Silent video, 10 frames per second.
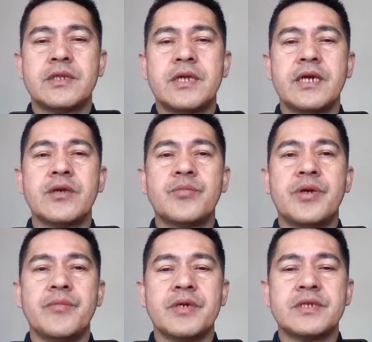Thank you
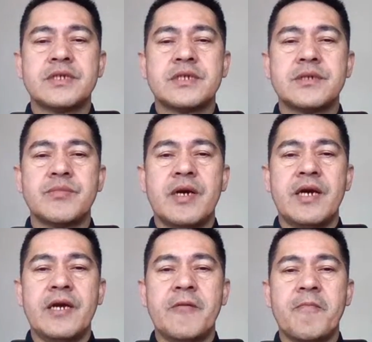very much. Bye.